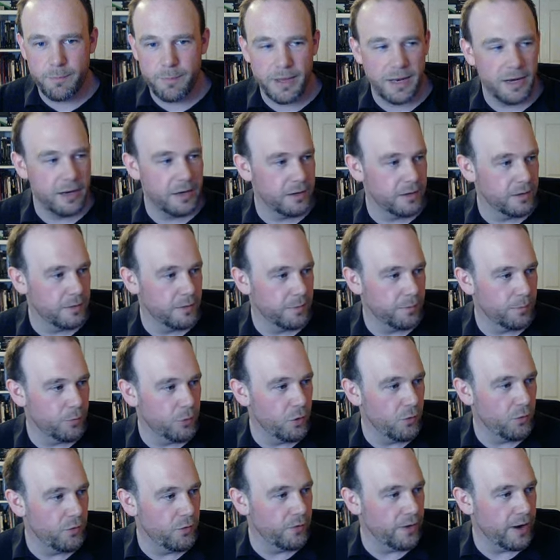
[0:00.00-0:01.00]
been
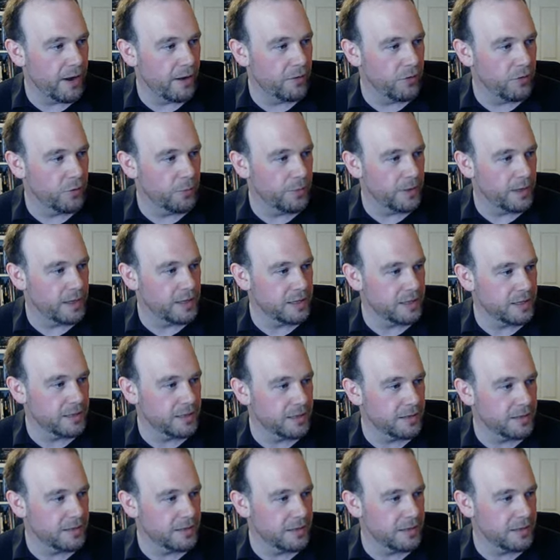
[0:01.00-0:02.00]
moving around up
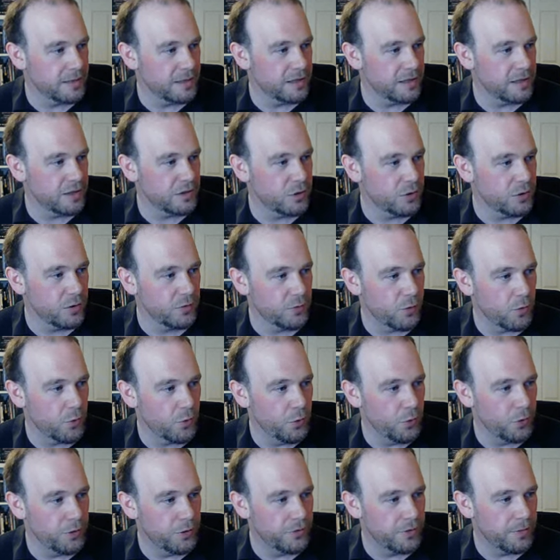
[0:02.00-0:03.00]
this sort of
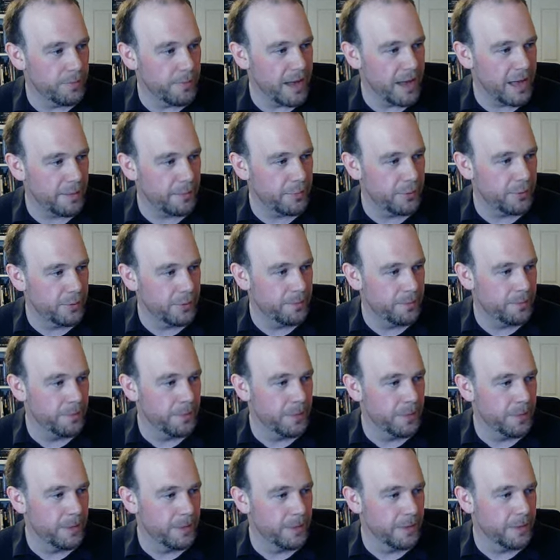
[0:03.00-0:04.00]
corner of the map,
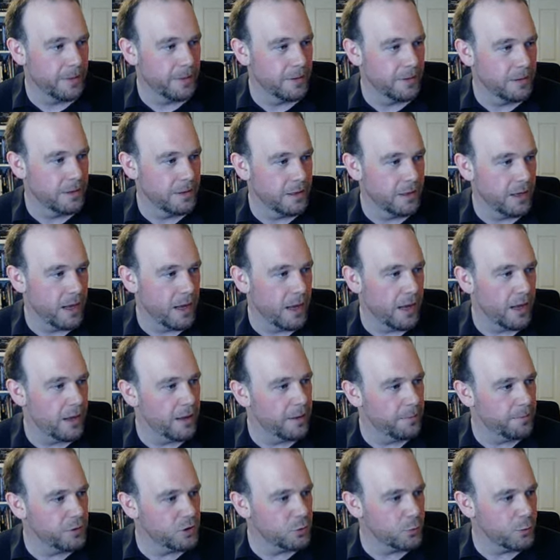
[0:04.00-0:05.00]
uh,
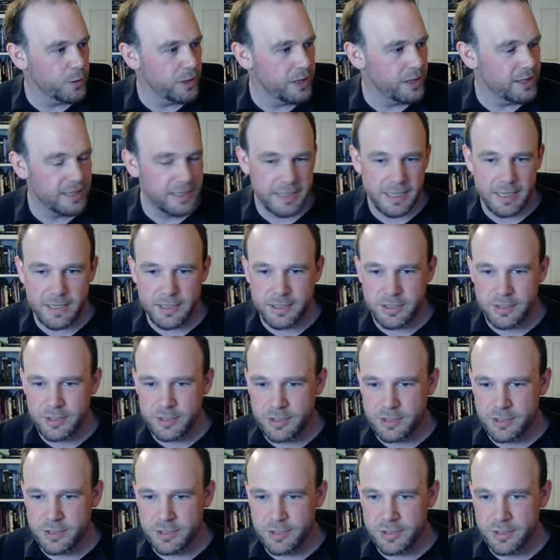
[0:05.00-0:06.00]
between the
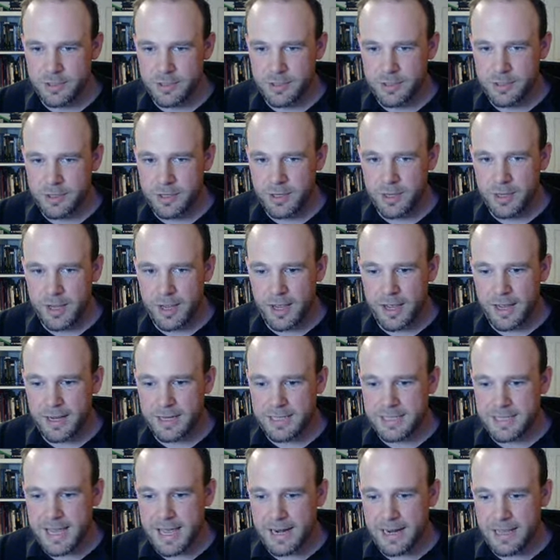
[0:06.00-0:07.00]
seasons, uh,
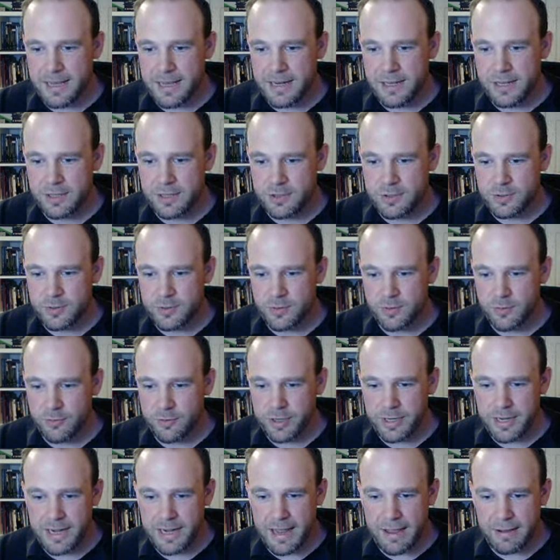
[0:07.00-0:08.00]
Talon has
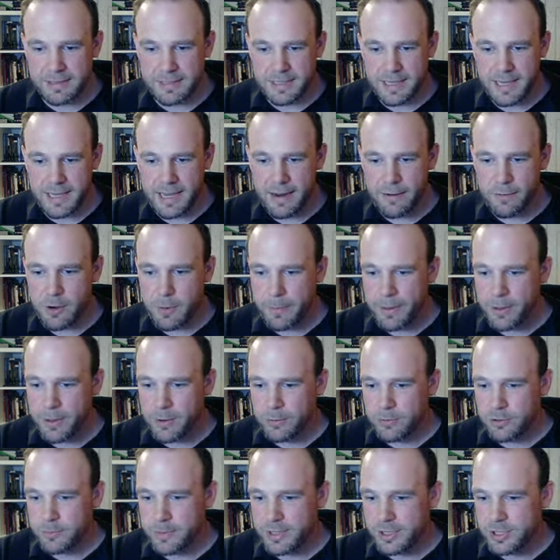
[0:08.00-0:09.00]
ridden out to here on a
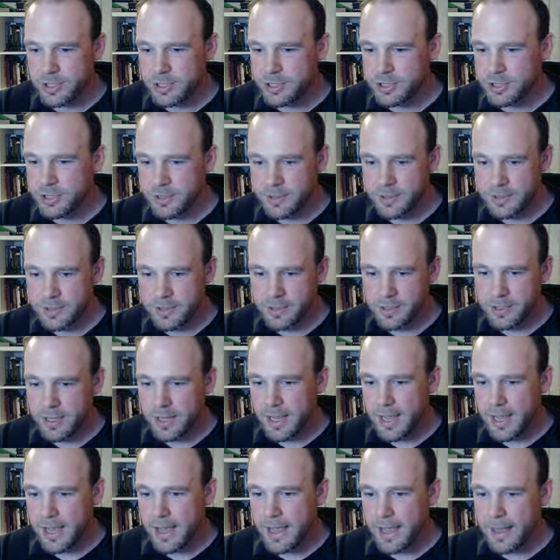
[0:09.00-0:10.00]
pilgrimage
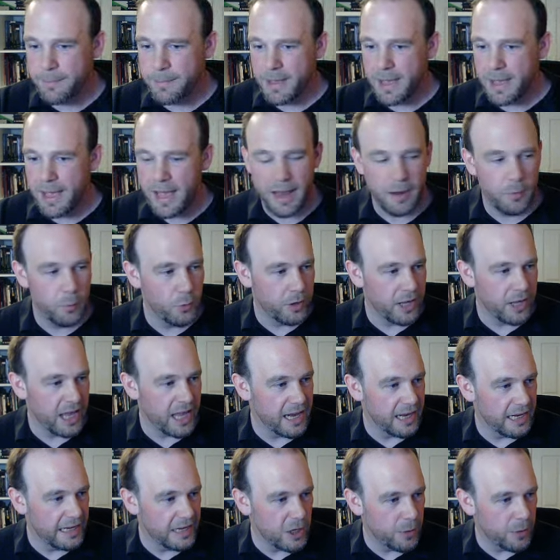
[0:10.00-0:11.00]
um, and we'll get
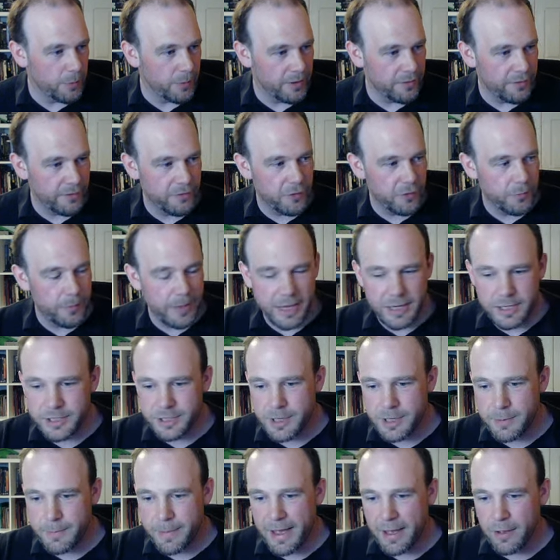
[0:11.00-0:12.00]
a little bit of information
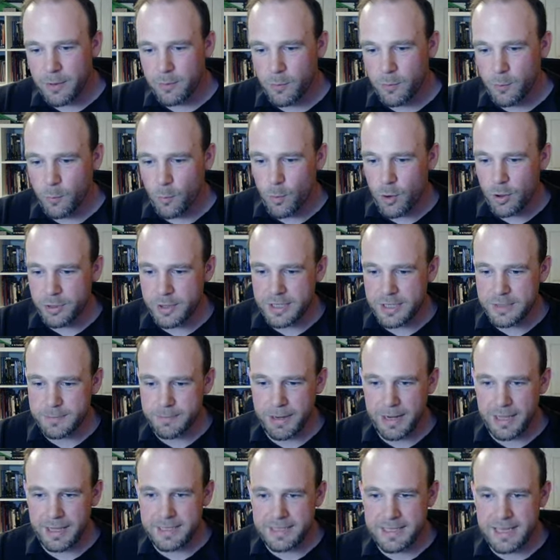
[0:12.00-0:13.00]
about what this
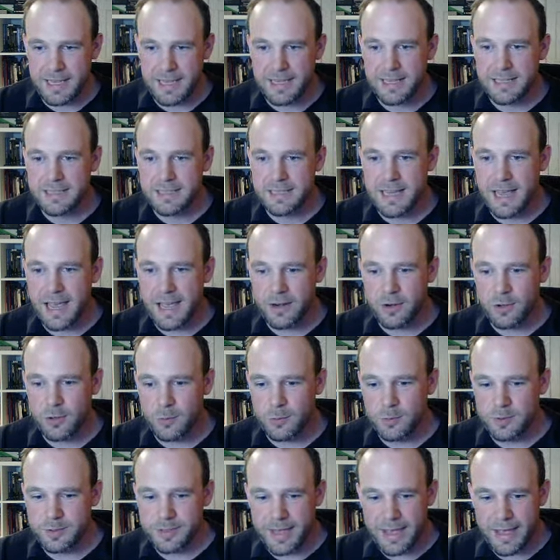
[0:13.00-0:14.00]
place is and
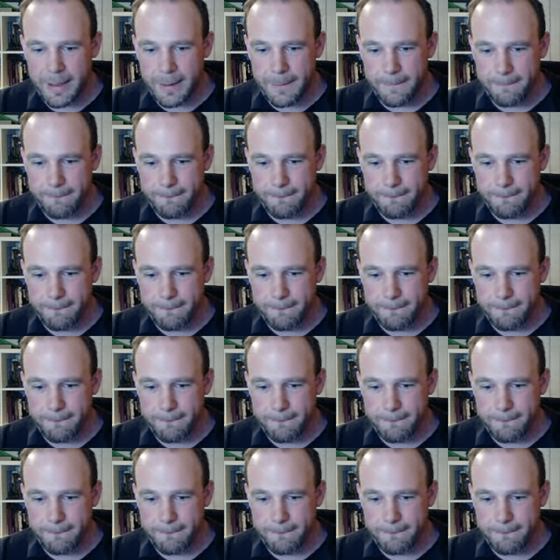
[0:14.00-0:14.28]
who's there.